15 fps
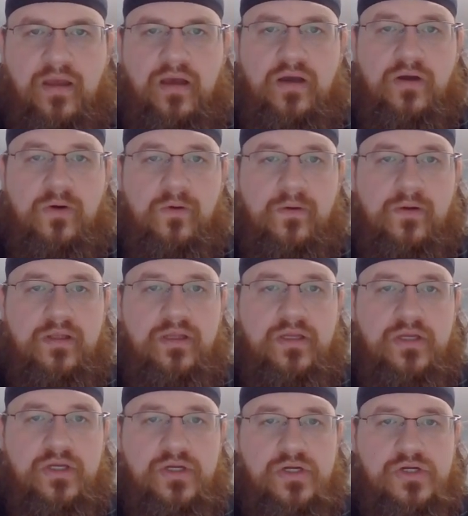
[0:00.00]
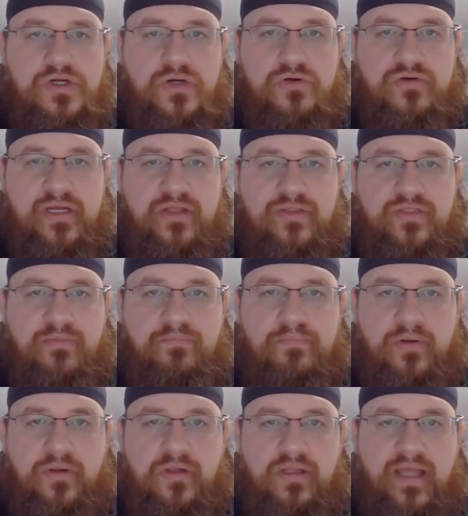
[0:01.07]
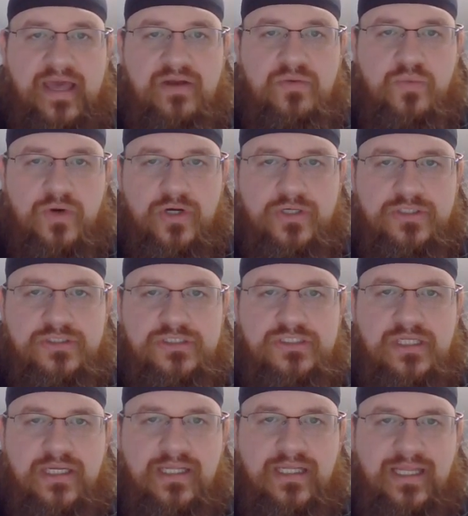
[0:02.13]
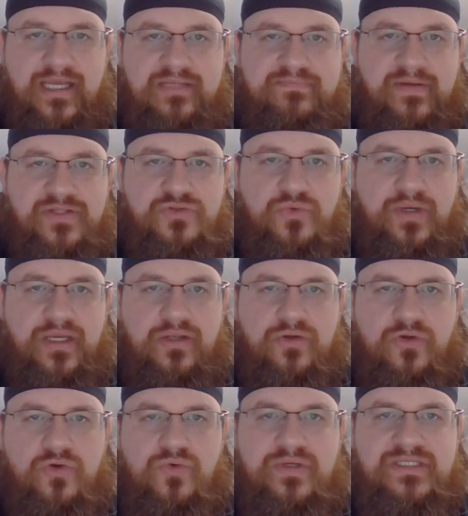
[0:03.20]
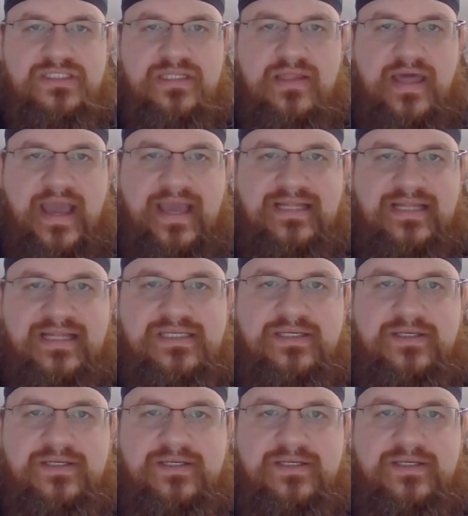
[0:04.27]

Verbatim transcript: oh, Darrell the Bull Edwards liked my tweet. Who is that?